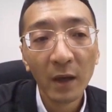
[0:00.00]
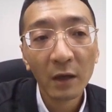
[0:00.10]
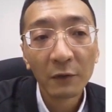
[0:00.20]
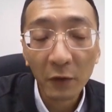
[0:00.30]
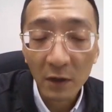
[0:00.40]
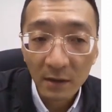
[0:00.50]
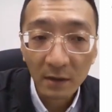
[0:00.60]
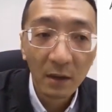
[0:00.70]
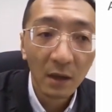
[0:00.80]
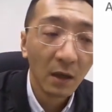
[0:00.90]
First,
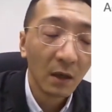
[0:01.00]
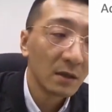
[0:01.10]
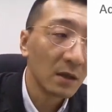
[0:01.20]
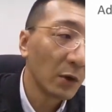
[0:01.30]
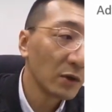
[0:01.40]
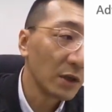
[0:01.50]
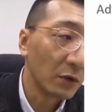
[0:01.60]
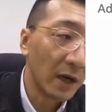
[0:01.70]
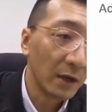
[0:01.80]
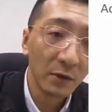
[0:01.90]
suppose
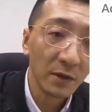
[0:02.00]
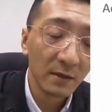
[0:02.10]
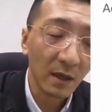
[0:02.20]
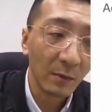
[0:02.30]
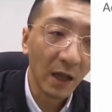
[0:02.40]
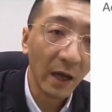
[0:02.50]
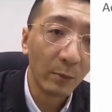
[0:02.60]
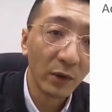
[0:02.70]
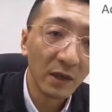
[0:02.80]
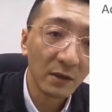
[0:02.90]
you are using some
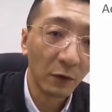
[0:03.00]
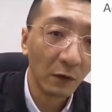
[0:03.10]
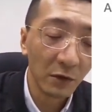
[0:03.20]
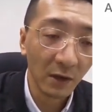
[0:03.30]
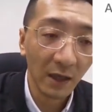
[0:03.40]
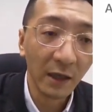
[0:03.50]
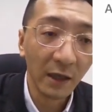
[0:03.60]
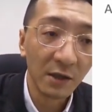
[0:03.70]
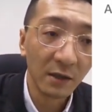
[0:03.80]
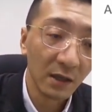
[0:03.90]
libraries for
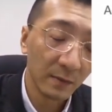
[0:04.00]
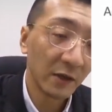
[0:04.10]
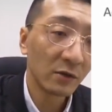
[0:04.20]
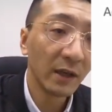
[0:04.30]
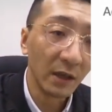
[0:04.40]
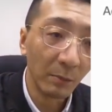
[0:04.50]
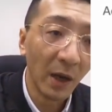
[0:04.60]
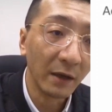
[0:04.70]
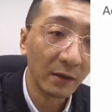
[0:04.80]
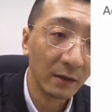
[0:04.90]
visualization, especially in
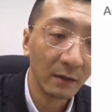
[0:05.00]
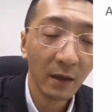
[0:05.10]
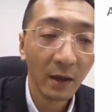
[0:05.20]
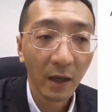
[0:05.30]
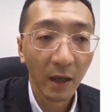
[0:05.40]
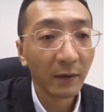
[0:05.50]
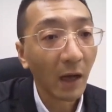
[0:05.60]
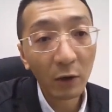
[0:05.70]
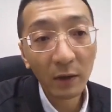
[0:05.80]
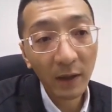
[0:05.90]
Python. And
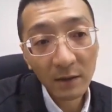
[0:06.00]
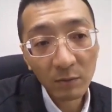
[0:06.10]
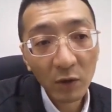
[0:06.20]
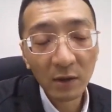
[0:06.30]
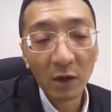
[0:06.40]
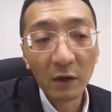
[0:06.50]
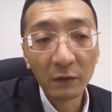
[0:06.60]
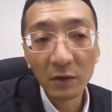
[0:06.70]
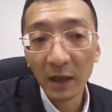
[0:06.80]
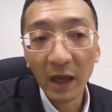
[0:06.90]
nowadays, most of
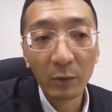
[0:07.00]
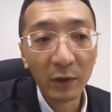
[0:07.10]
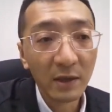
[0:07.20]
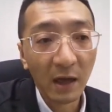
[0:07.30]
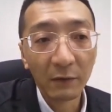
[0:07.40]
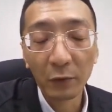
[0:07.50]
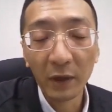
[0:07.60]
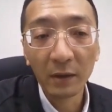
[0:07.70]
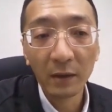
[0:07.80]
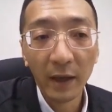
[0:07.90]
those libraries are
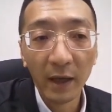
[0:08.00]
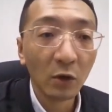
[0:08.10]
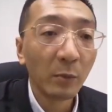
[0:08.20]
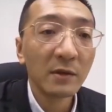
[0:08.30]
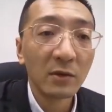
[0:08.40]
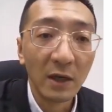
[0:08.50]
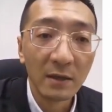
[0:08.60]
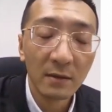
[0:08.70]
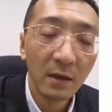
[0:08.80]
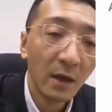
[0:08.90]
free and open
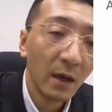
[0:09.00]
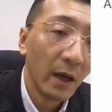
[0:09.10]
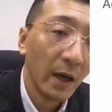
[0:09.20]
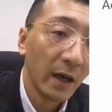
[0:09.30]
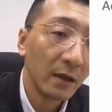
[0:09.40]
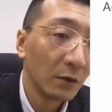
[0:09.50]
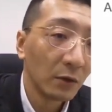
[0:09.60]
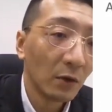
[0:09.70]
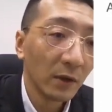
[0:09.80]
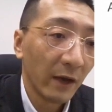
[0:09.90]
source. And you
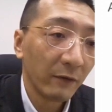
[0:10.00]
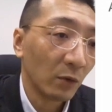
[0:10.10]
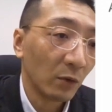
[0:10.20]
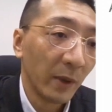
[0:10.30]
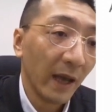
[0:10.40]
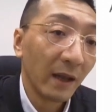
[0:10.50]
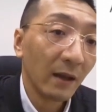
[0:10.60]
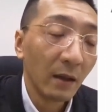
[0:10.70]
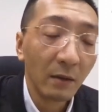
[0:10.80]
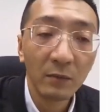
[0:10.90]
don't have to pay
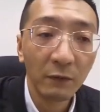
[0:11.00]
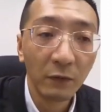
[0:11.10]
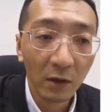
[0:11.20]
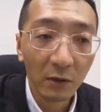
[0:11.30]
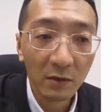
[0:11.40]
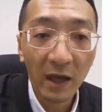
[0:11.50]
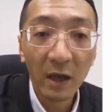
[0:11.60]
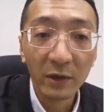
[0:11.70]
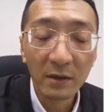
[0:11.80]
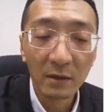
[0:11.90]
anything for those
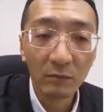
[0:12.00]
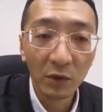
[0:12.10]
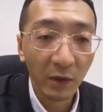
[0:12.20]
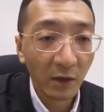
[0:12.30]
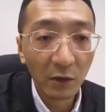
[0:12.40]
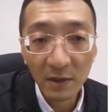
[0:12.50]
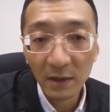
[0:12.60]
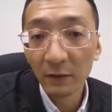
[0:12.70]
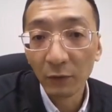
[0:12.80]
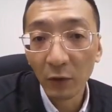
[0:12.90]
libraries. You can use
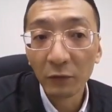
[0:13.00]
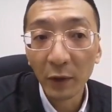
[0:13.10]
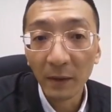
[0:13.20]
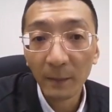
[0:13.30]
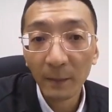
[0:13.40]
that for free.